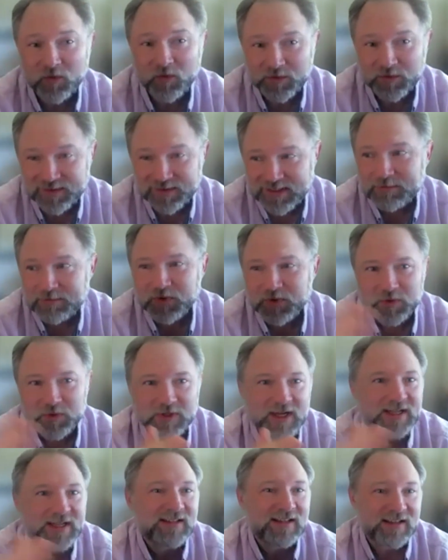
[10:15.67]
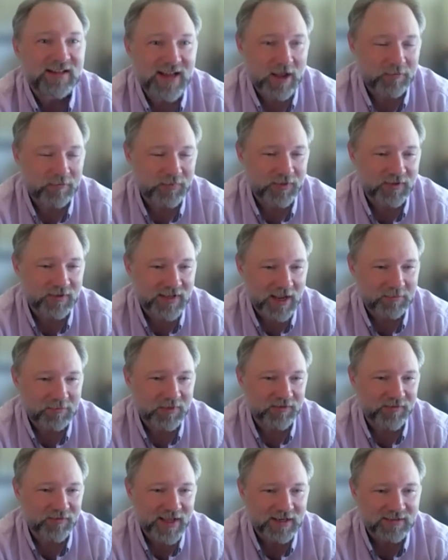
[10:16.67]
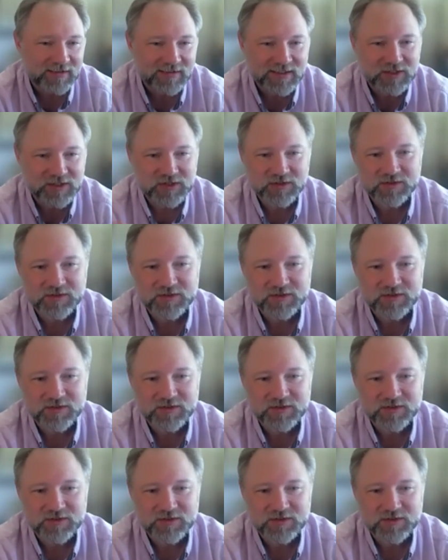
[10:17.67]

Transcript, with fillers: seem to relate to depth depth of anesthesia.